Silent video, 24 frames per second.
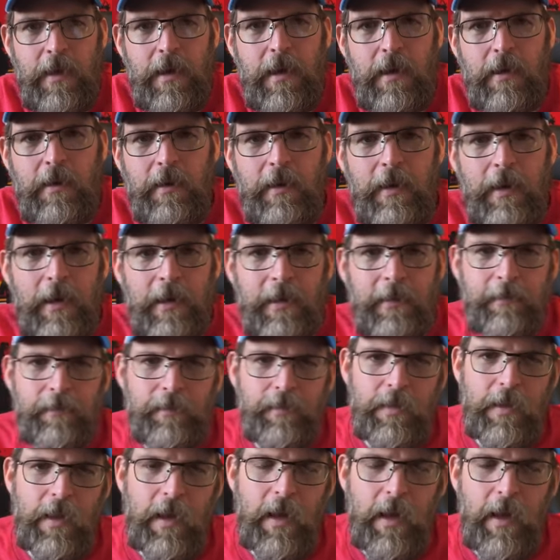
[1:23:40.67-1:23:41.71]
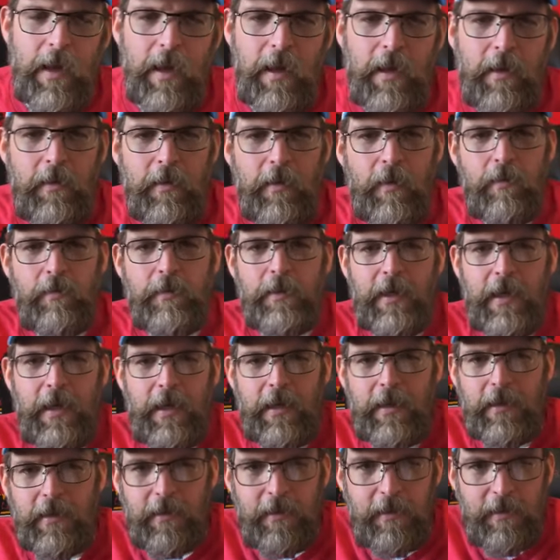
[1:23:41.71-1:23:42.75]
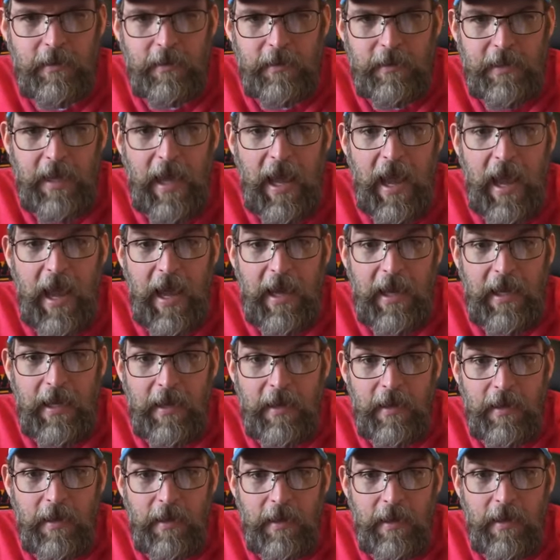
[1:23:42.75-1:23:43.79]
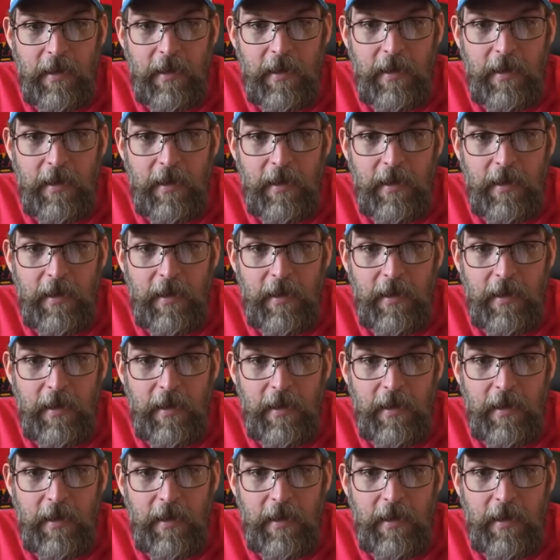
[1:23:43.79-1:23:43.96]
All right. Hold on. Kay.